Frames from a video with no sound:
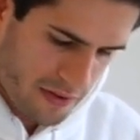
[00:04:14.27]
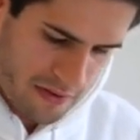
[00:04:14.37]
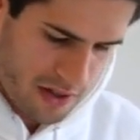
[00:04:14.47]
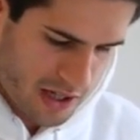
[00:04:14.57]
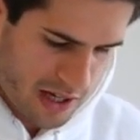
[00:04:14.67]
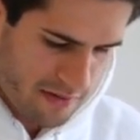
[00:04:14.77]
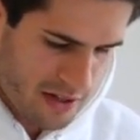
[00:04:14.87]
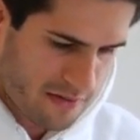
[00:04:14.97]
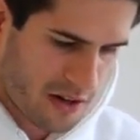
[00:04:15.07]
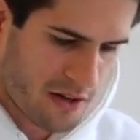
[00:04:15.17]
For the sake of
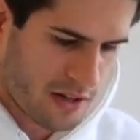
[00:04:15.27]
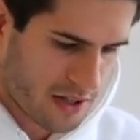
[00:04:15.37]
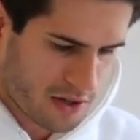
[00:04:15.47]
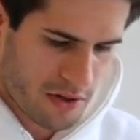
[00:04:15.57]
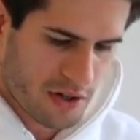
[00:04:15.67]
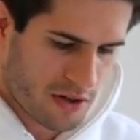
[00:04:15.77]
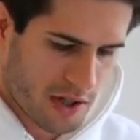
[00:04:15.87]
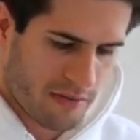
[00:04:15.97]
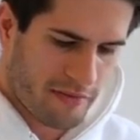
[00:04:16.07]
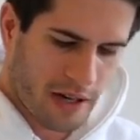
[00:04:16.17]
this video, let's screenshot
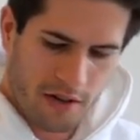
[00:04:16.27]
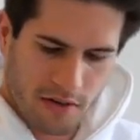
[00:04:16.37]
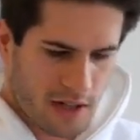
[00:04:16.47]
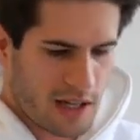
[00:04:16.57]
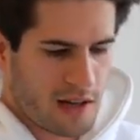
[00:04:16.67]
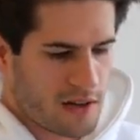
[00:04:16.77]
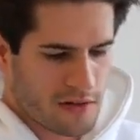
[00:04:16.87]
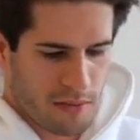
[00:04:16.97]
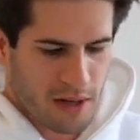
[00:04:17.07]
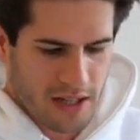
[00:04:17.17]
some of my notes in
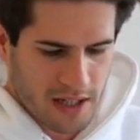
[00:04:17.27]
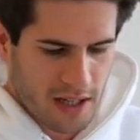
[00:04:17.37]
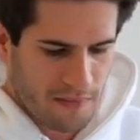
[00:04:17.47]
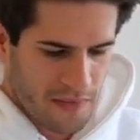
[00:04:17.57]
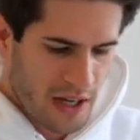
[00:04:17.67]
Notability.